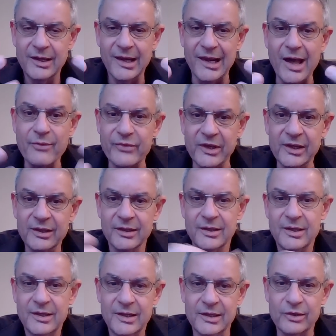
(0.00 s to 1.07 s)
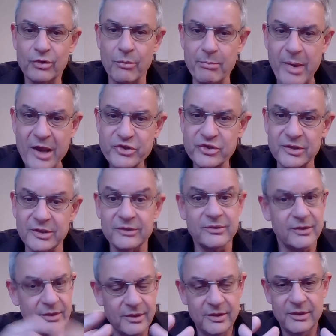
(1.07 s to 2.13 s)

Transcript: loving, and compassionate.